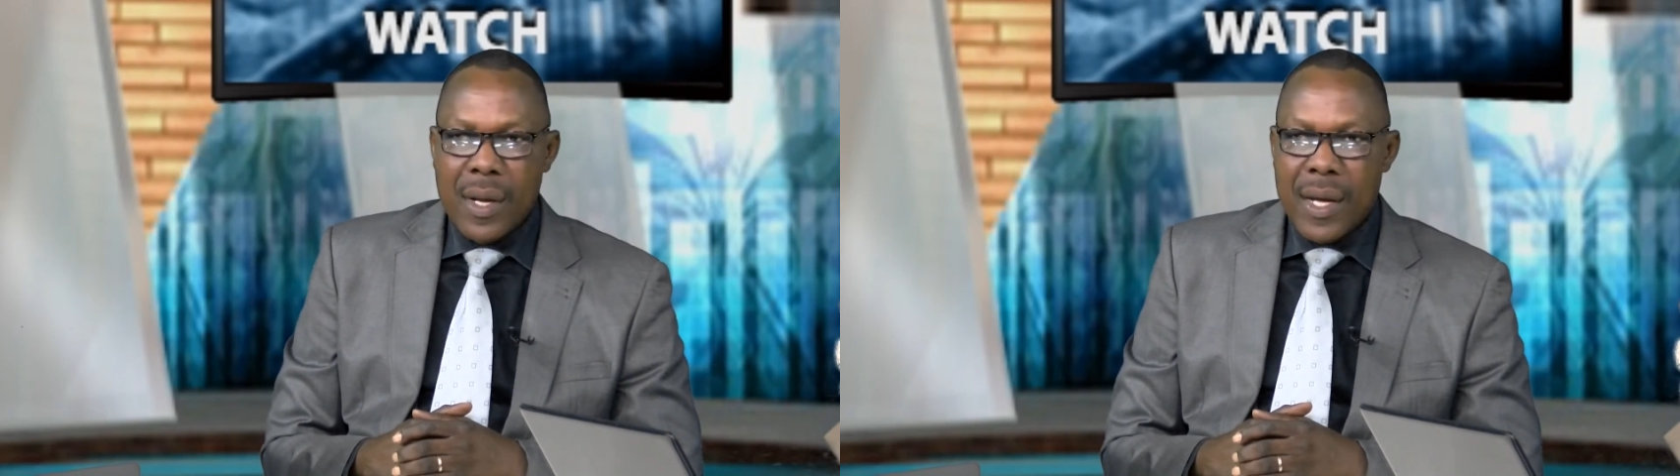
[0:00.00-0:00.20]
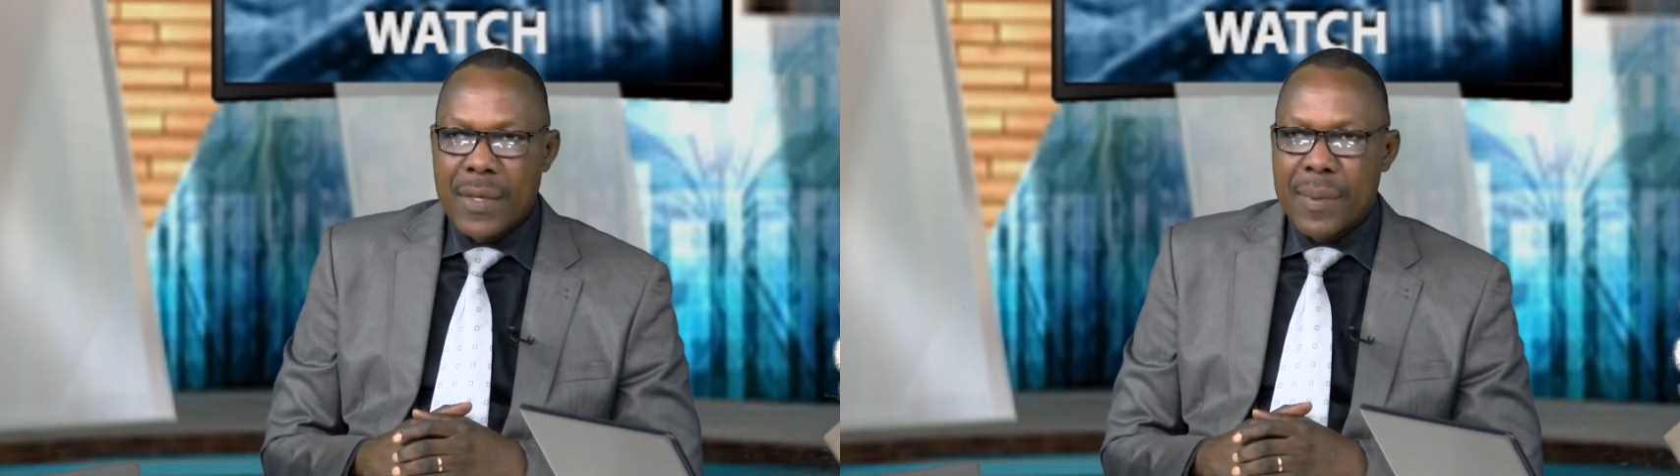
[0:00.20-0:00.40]

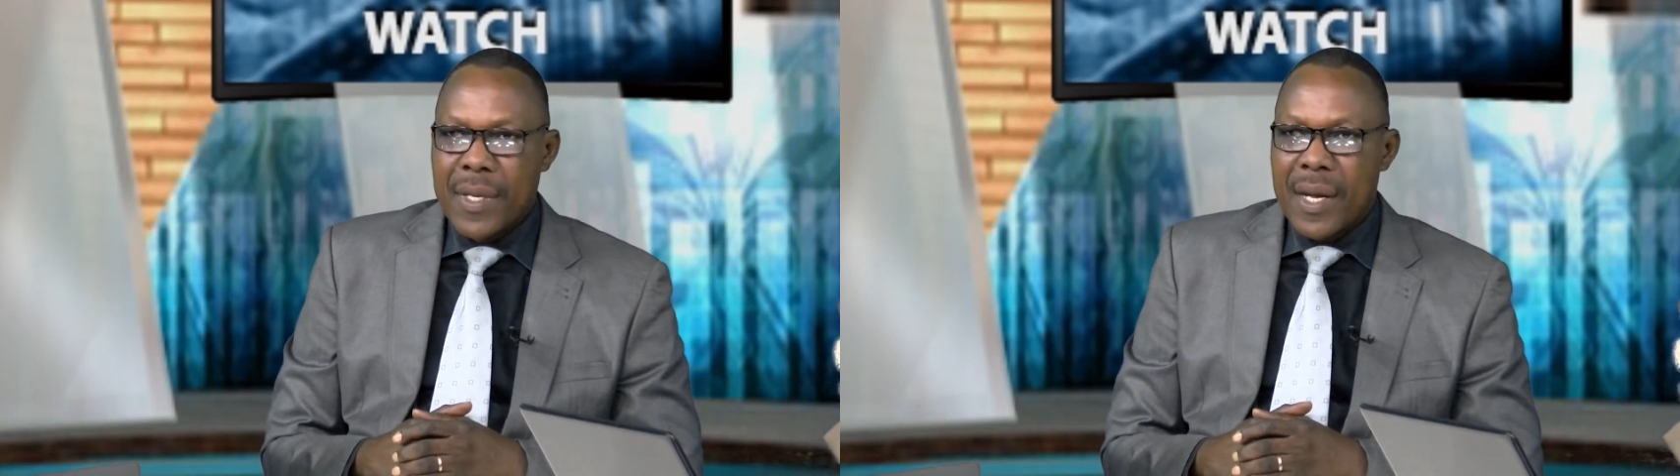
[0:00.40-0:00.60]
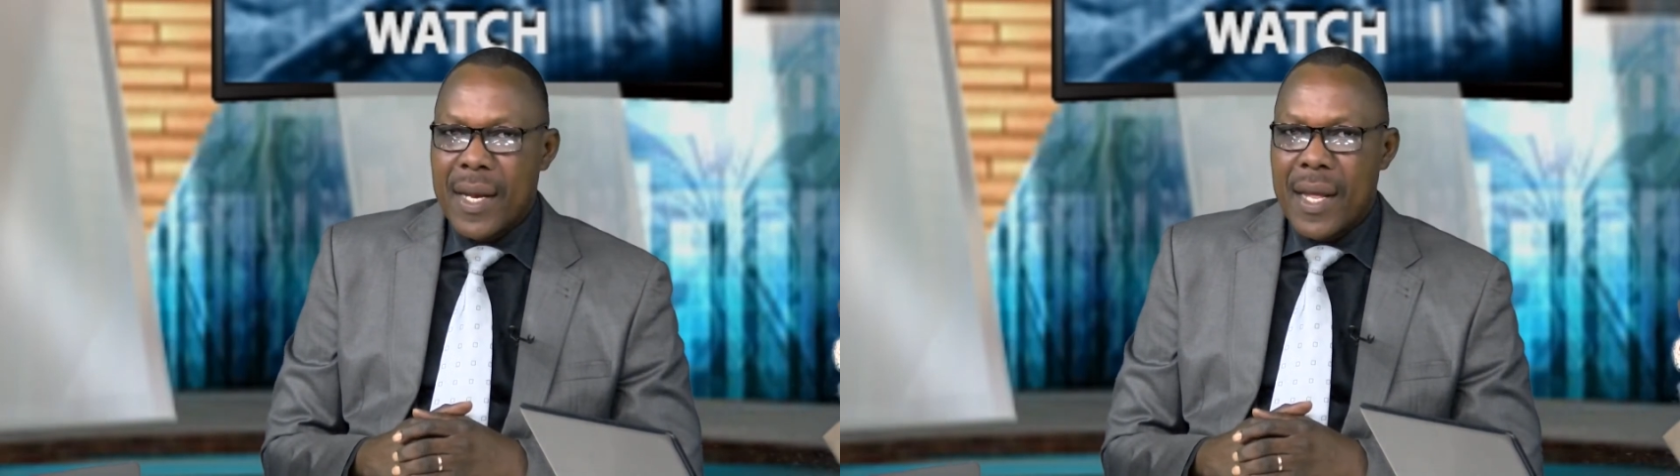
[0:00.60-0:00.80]

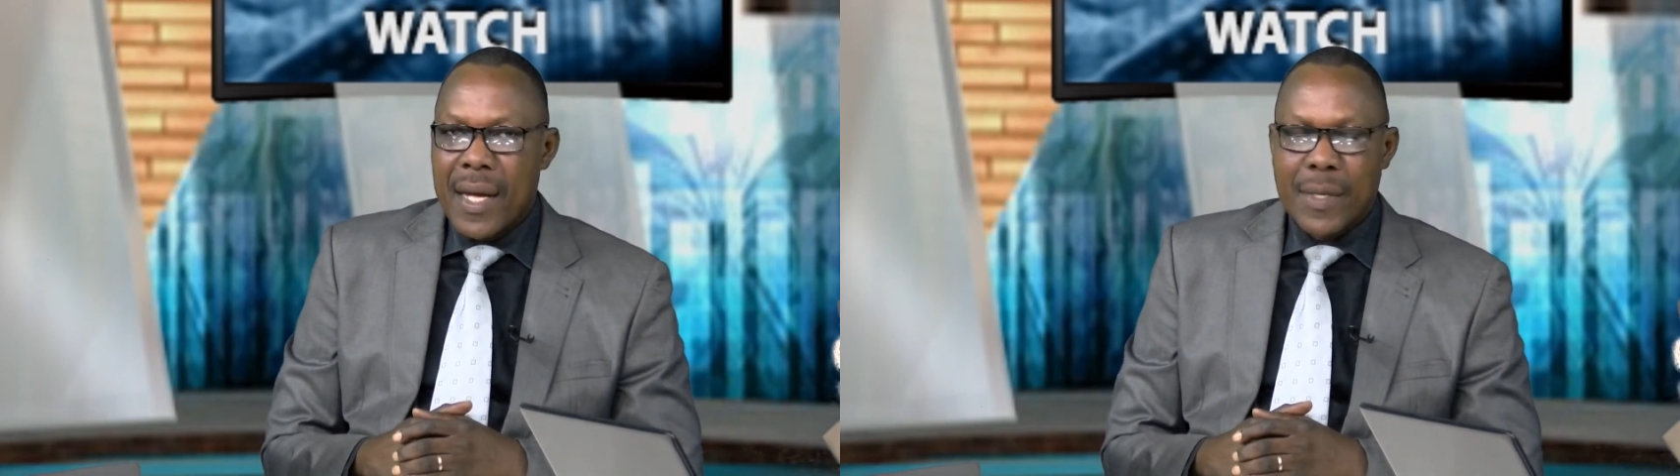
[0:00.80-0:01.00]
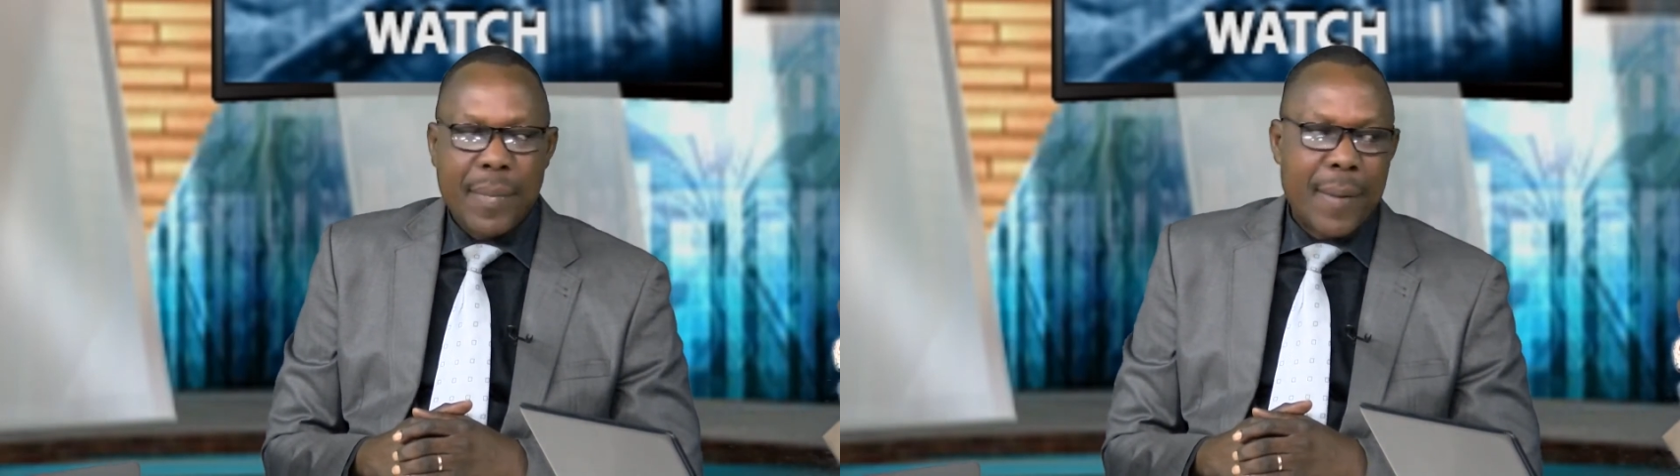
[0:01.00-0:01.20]
especially
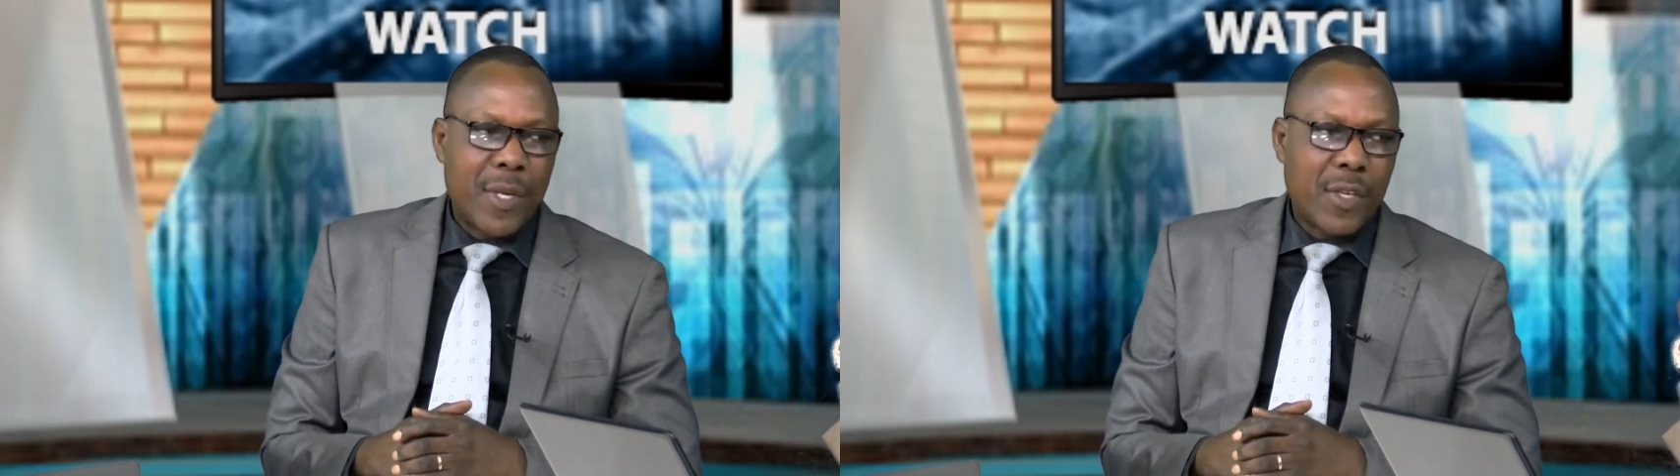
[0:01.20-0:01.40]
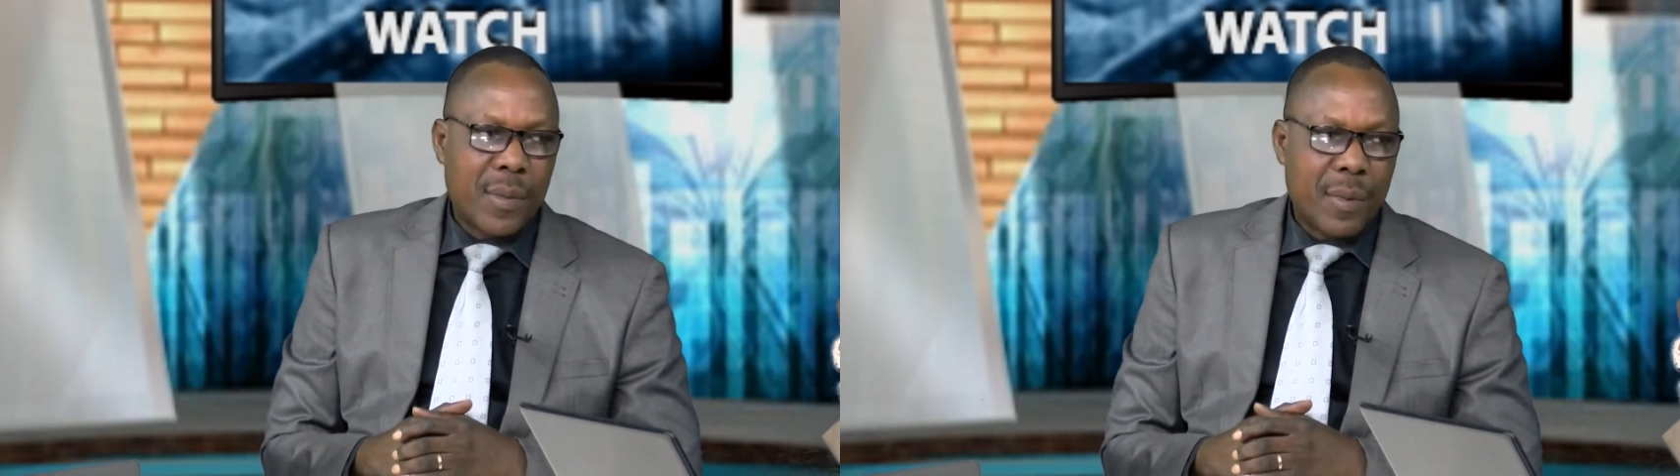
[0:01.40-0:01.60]
as
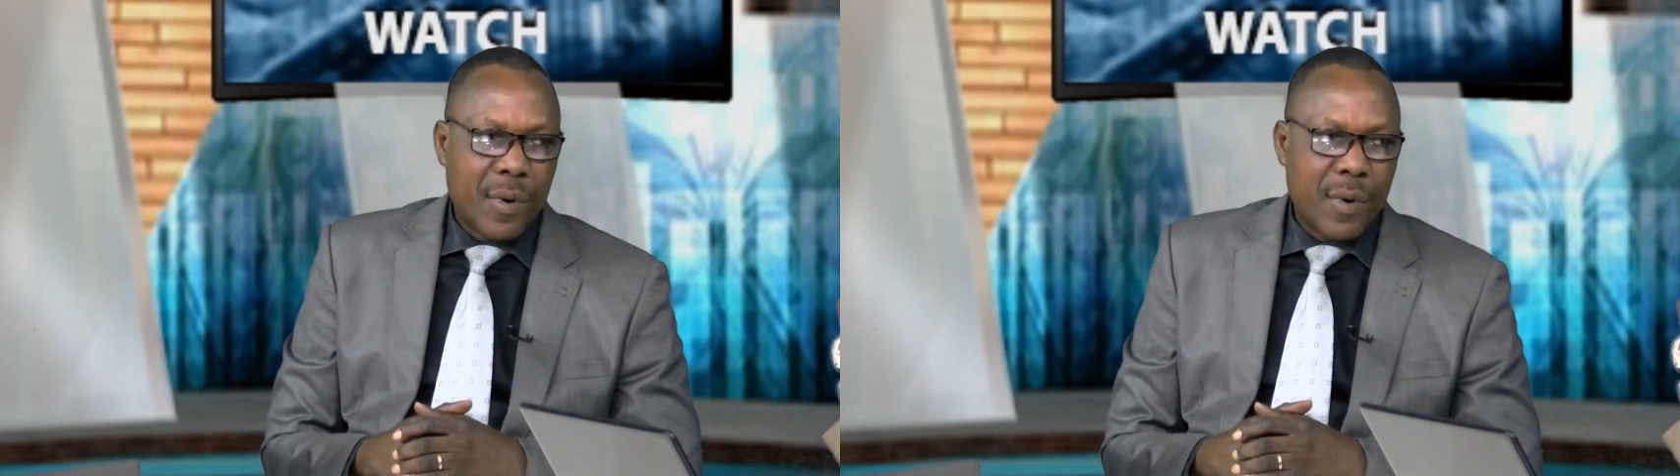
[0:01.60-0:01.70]
permissible